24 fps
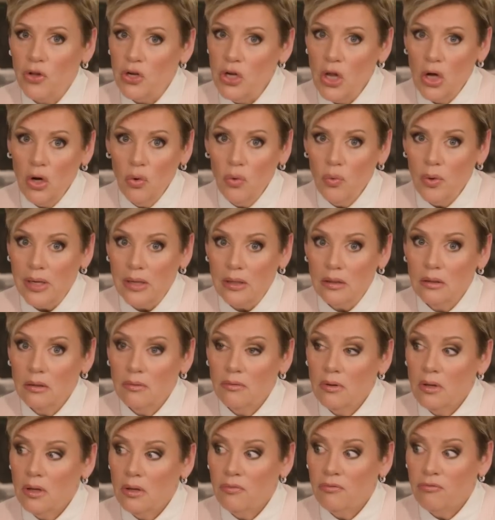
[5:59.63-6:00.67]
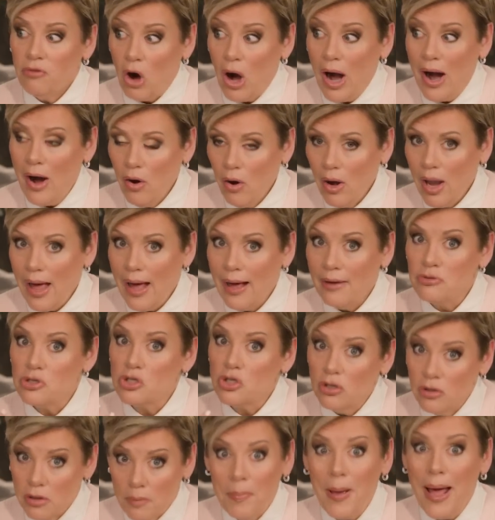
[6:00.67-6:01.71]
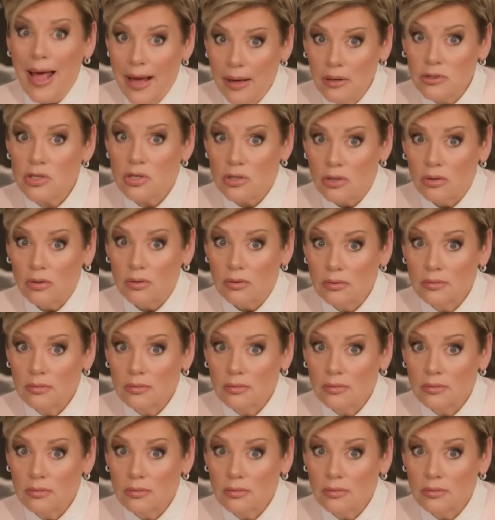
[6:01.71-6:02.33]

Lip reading: the knowing for our lives to the pastor.